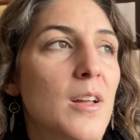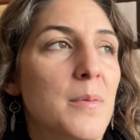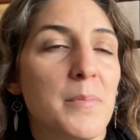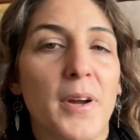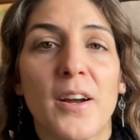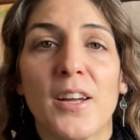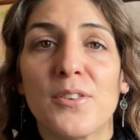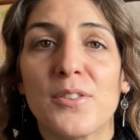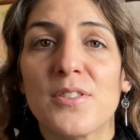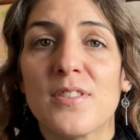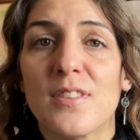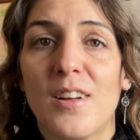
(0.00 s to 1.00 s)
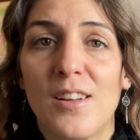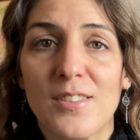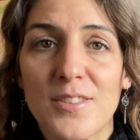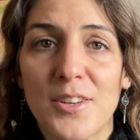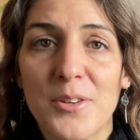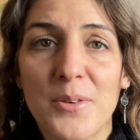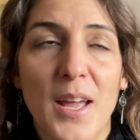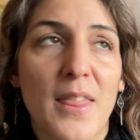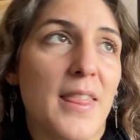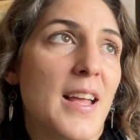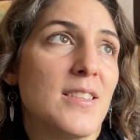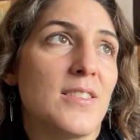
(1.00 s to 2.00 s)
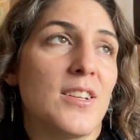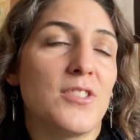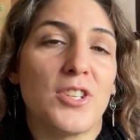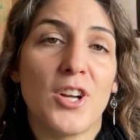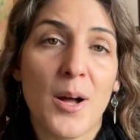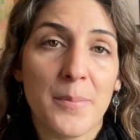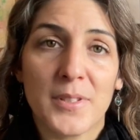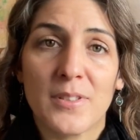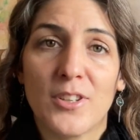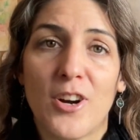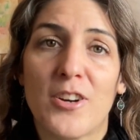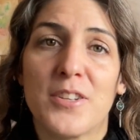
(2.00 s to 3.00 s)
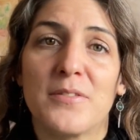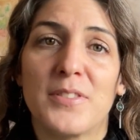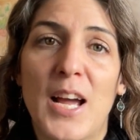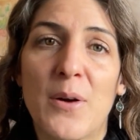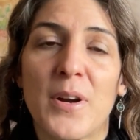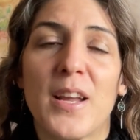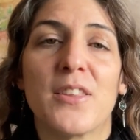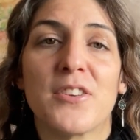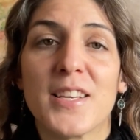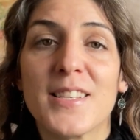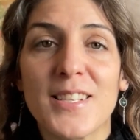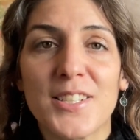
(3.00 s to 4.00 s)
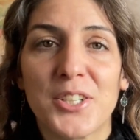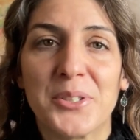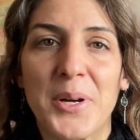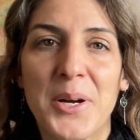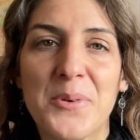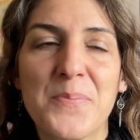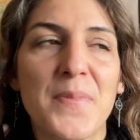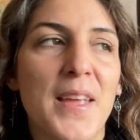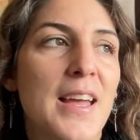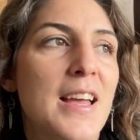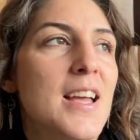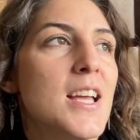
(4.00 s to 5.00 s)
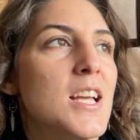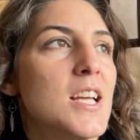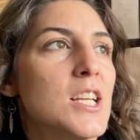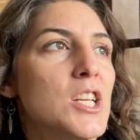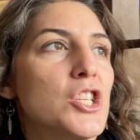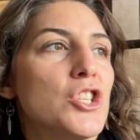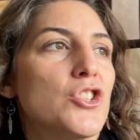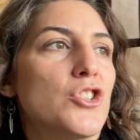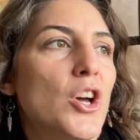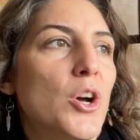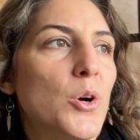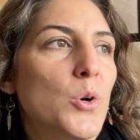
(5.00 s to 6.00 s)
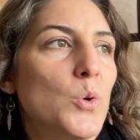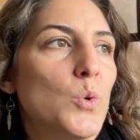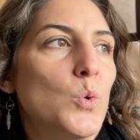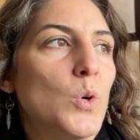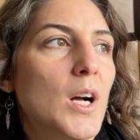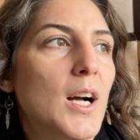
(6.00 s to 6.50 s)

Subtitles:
Marigolds also, and that's such a common garden flower, and they're easy to grow. So